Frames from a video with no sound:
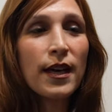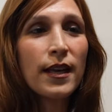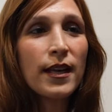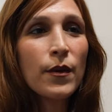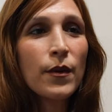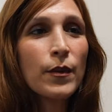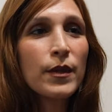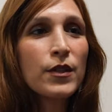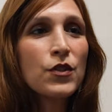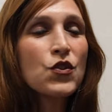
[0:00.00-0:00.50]
and
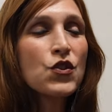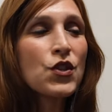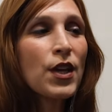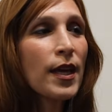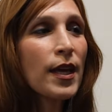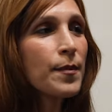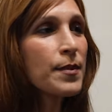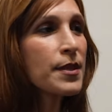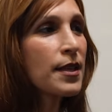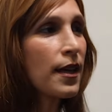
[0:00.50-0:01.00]
it was
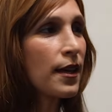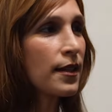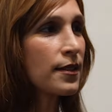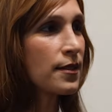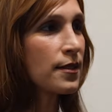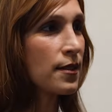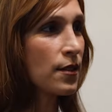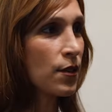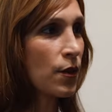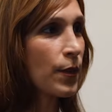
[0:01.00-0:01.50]
James
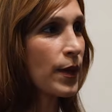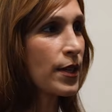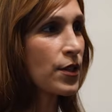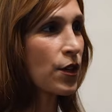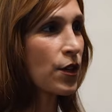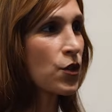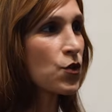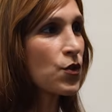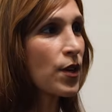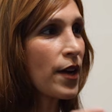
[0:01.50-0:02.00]
Hunt, a race
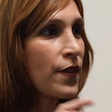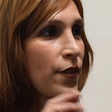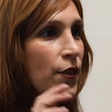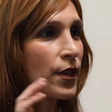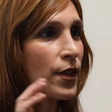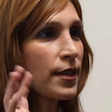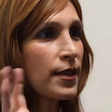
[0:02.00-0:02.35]
car driver,